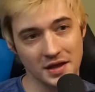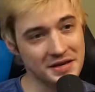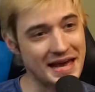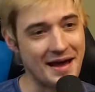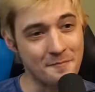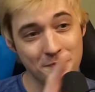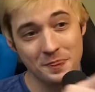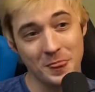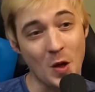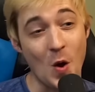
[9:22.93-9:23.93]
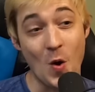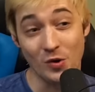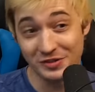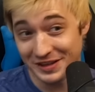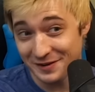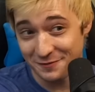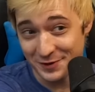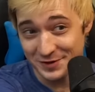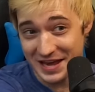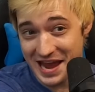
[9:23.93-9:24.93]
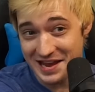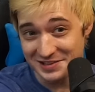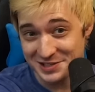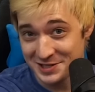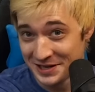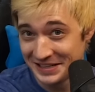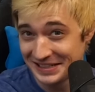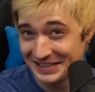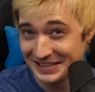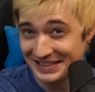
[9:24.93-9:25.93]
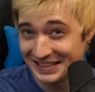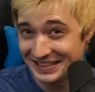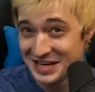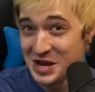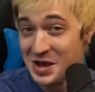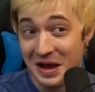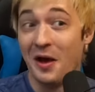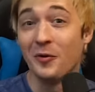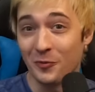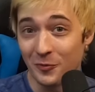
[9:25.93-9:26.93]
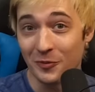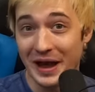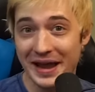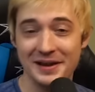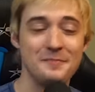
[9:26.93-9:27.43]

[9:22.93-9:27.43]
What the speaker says: Yeah, only a few days, right?